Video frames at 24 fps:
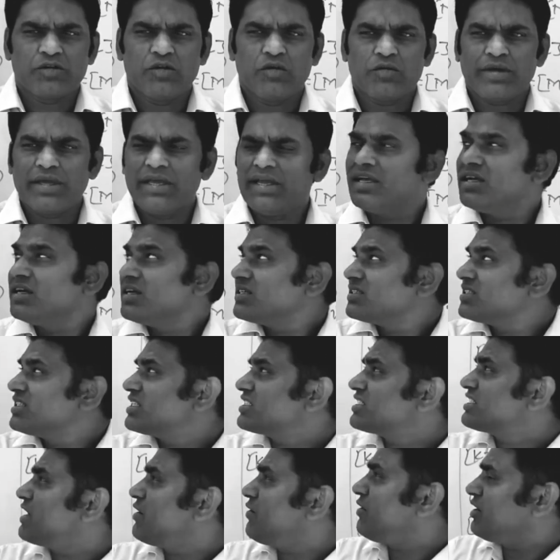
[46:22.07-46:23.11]
Okay.
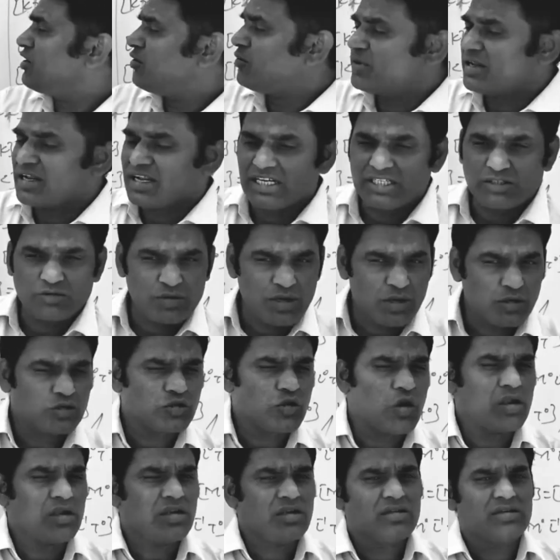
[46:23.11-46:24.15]
6, 7 numericals we have
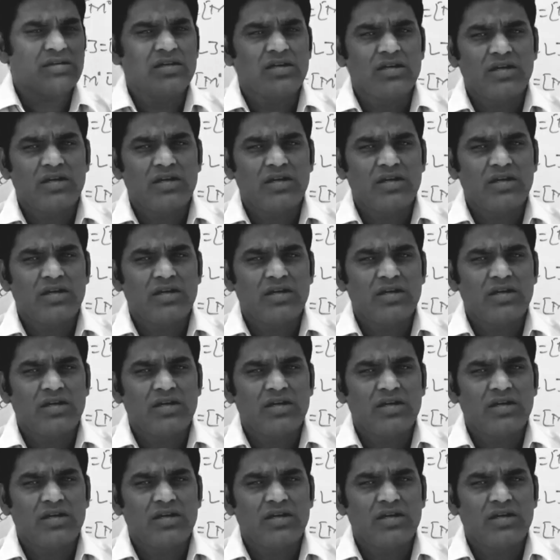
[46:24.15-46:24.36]
solved.